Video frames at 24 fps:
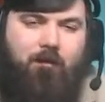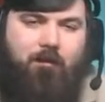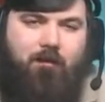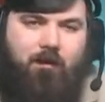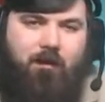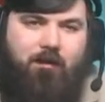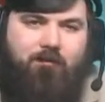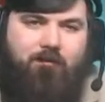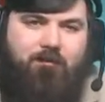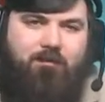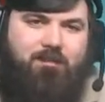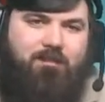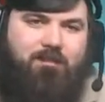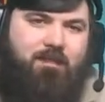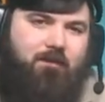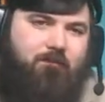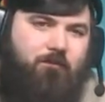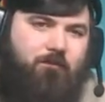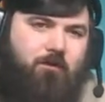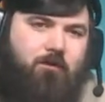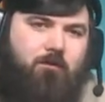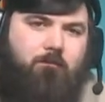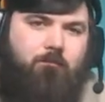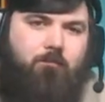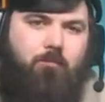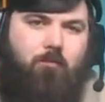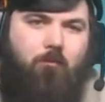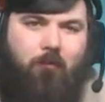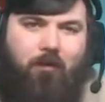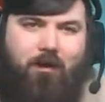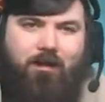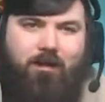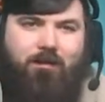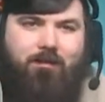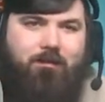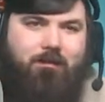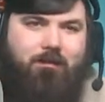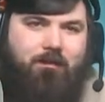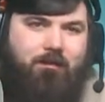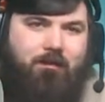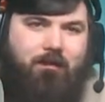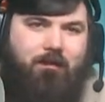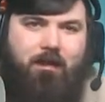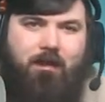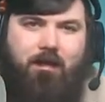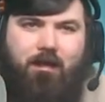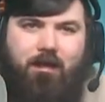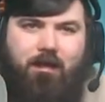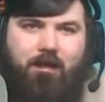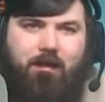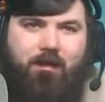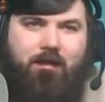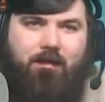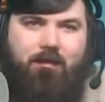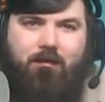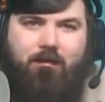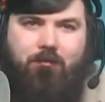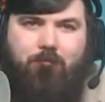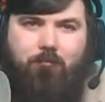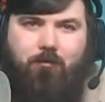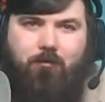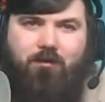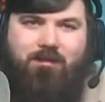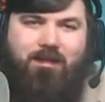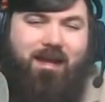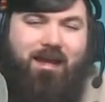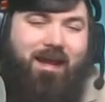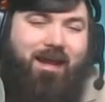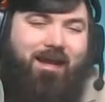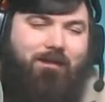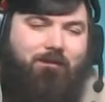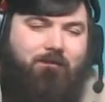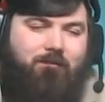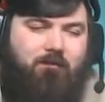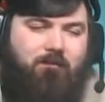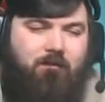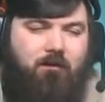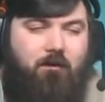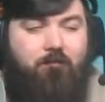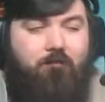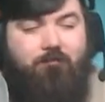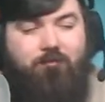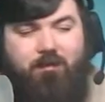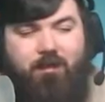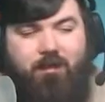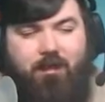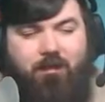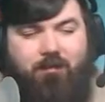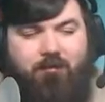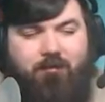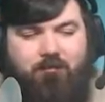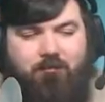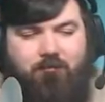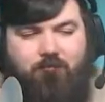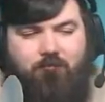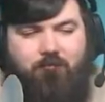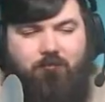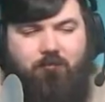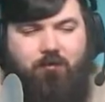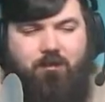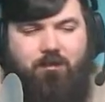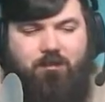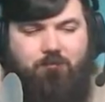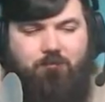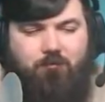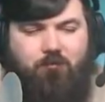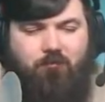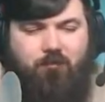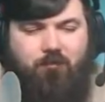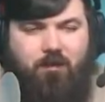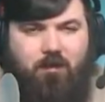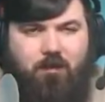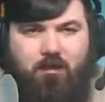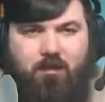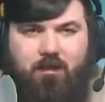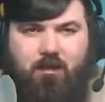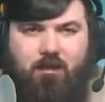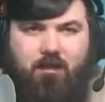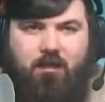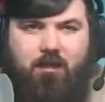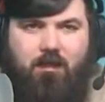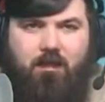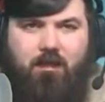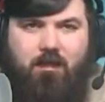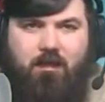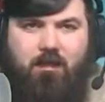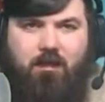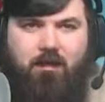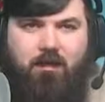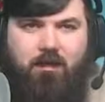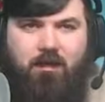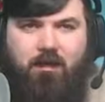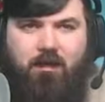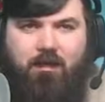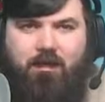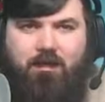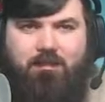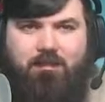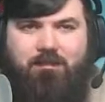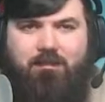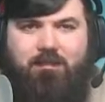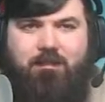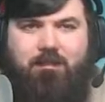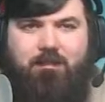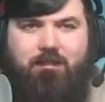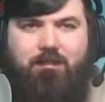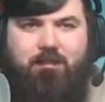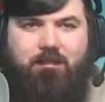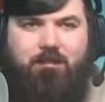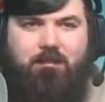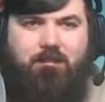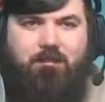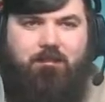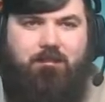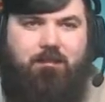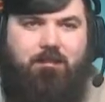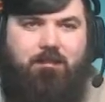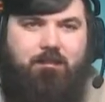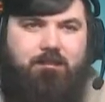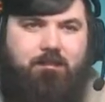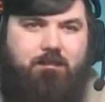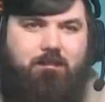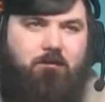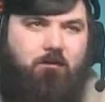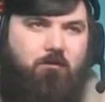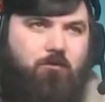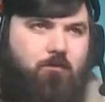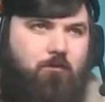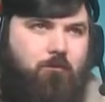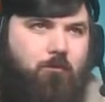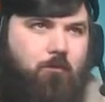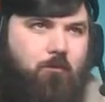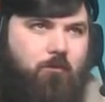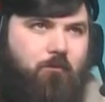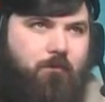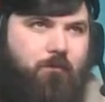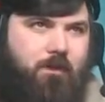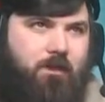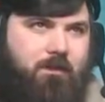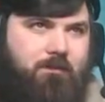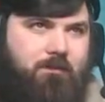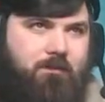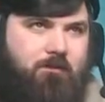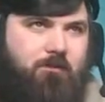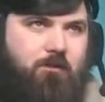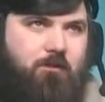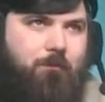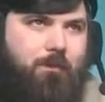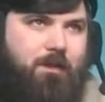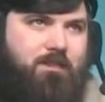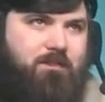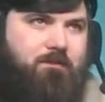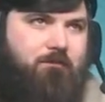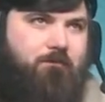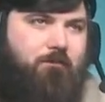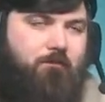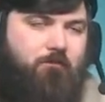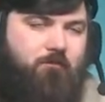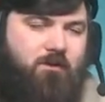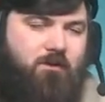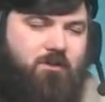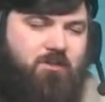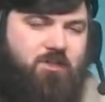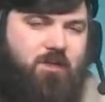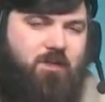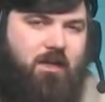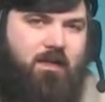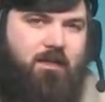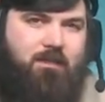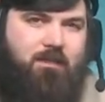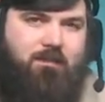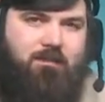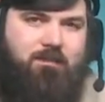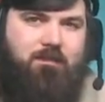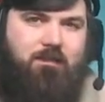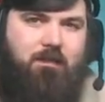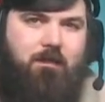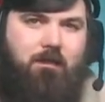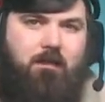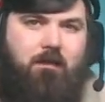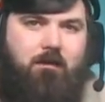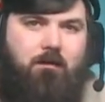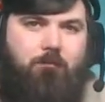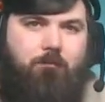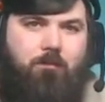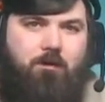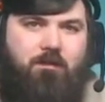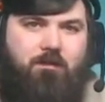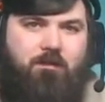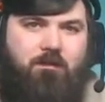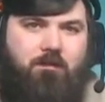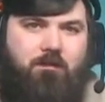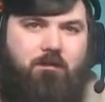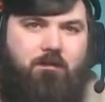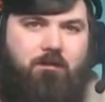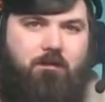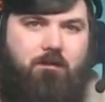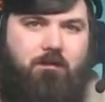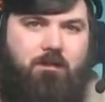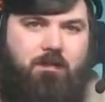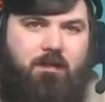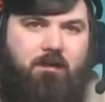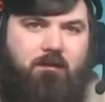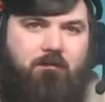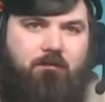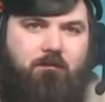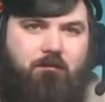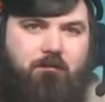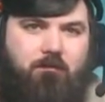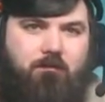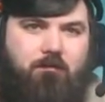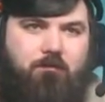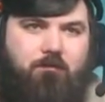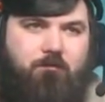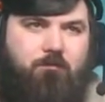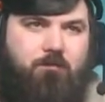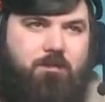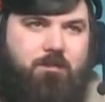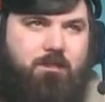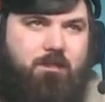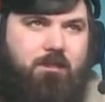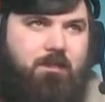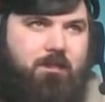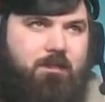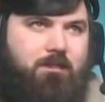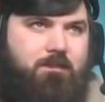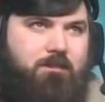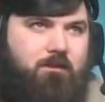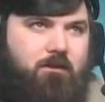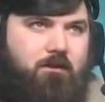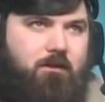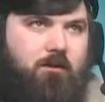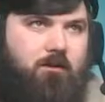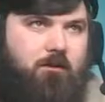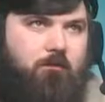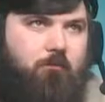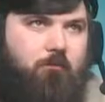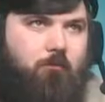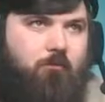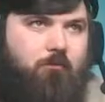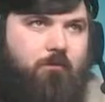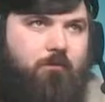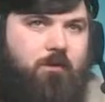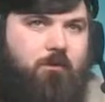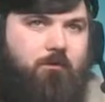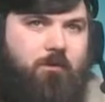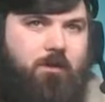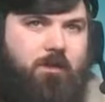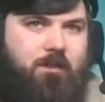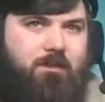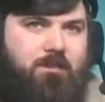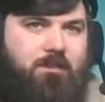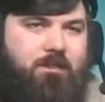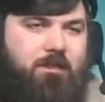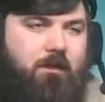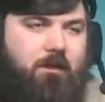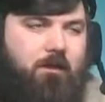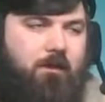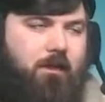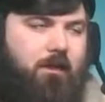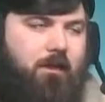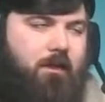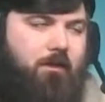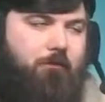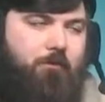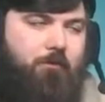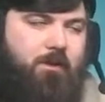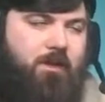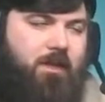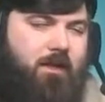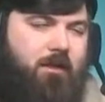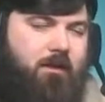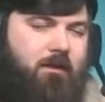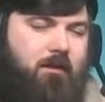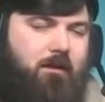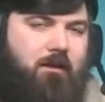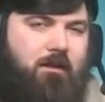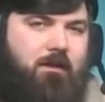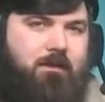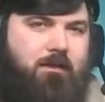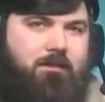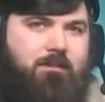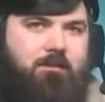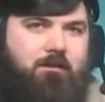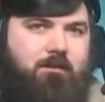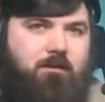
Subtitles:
7.8 of 10 for this movie. Like I say, it's a good movie. It's not the best of the franchise, but yeah, you see this movie you can see every day. It's